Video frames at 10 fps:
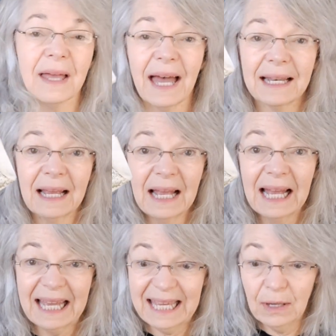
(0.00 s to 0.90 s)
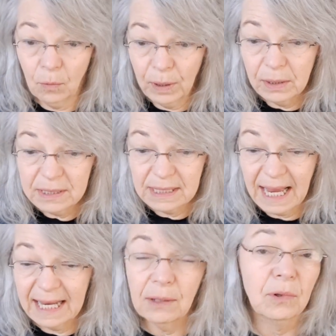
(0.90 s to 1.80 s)
that it will
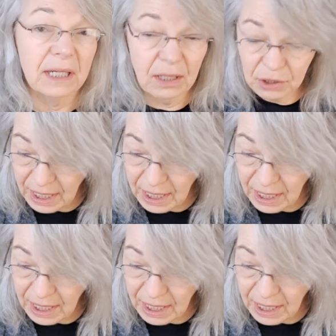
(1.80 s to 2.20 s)
stain. It will get on your